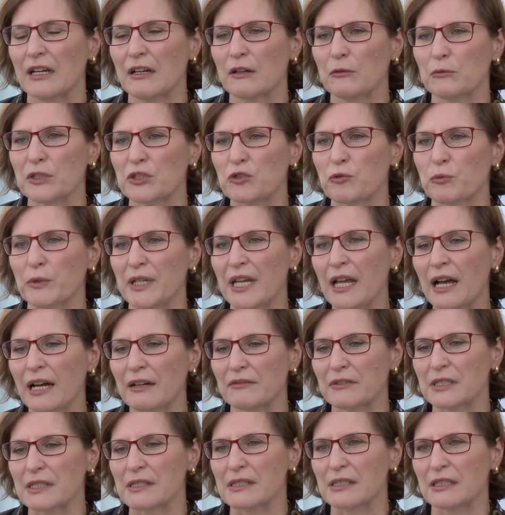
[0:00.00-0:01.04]
which we
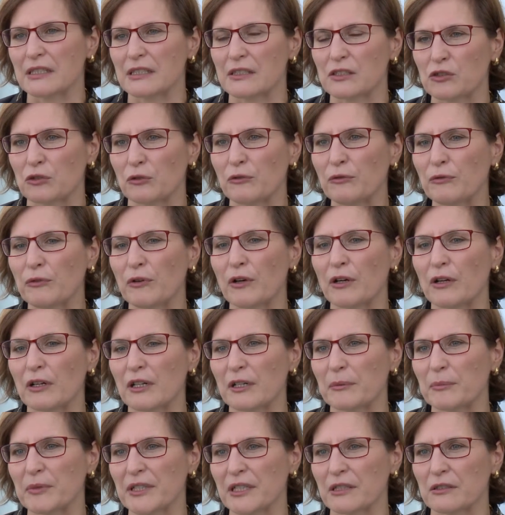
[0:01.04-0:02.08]
haven't seen so
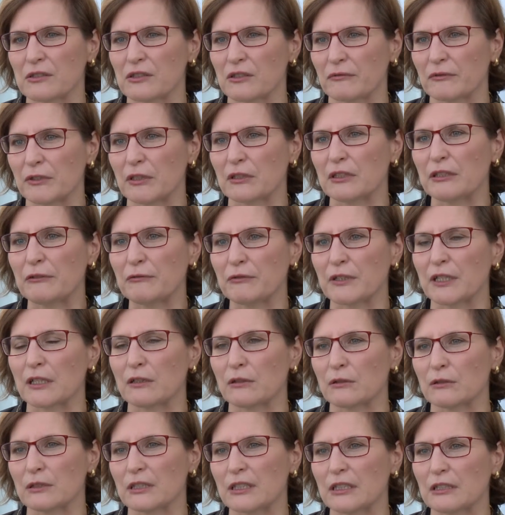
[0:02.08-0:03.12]
far because of the
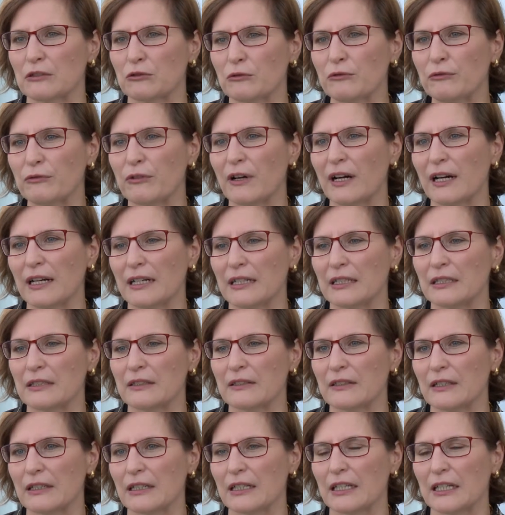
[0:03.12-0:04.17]
difficulty to
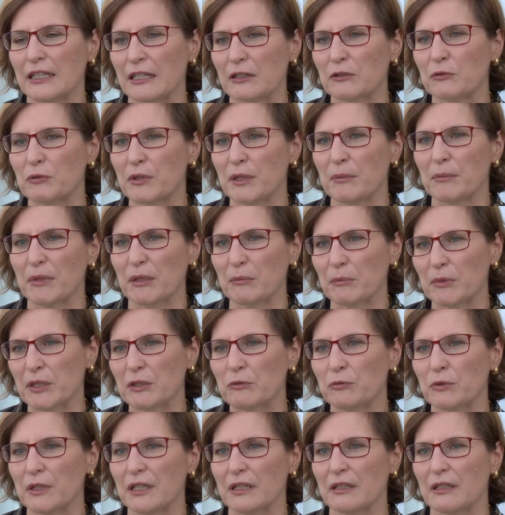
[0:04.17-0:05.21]
find an agreement
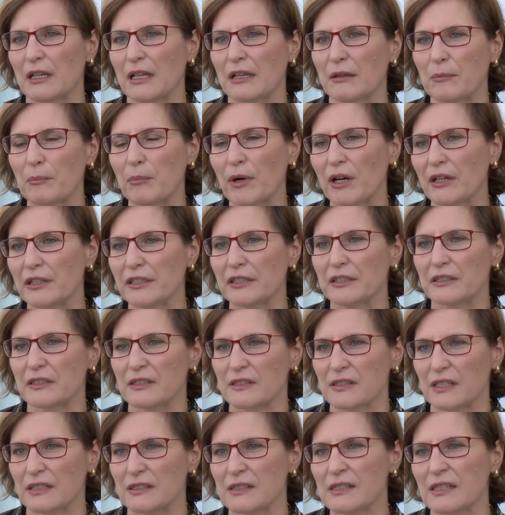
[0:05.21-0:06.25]
between
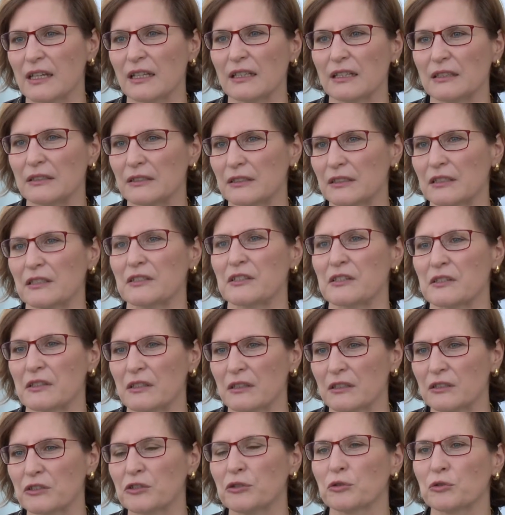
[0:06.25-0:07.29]
buyers and sellers
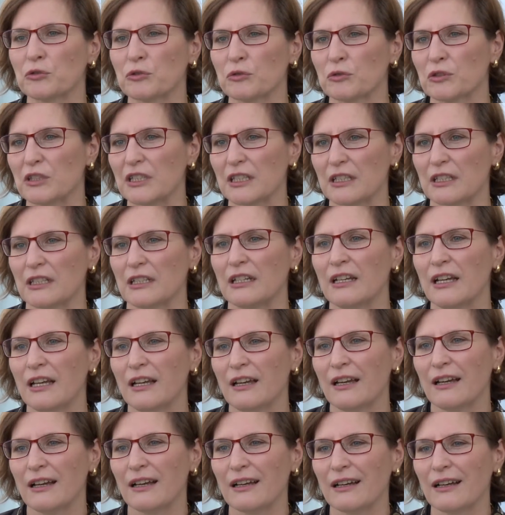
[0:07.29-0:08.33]
due to the
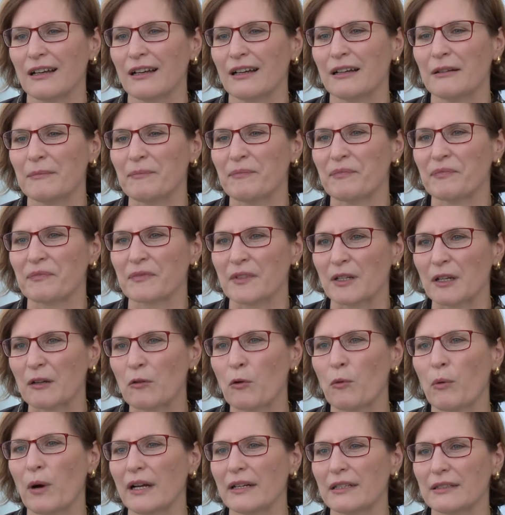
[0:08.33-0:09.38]

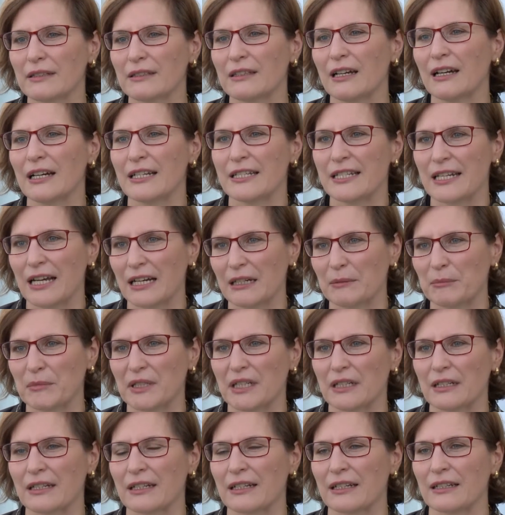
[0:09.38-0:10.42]
quite
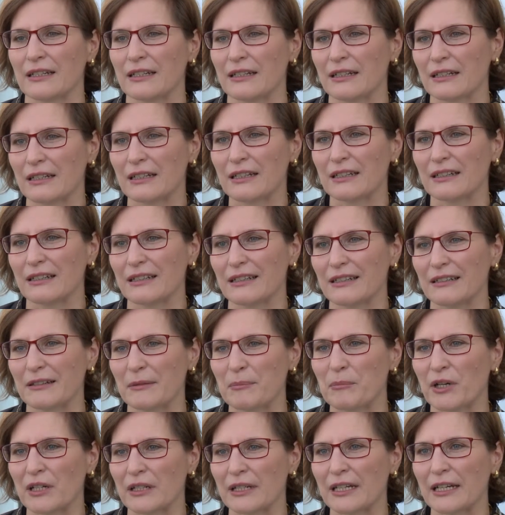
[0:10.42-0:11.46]
dynamic
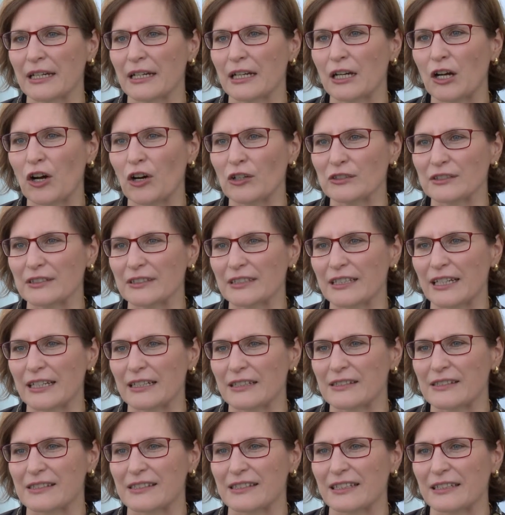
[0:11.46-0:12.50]
market
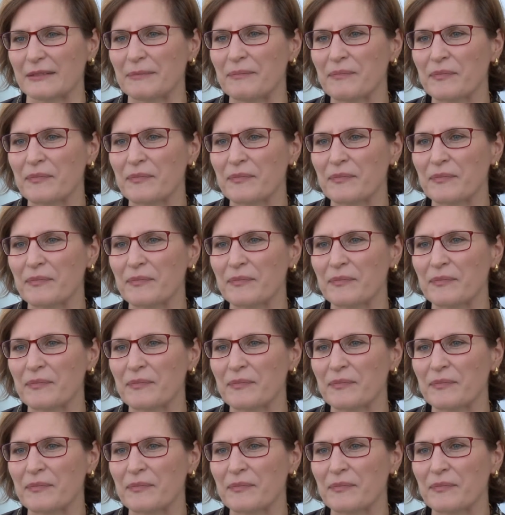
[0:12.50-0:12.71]
context.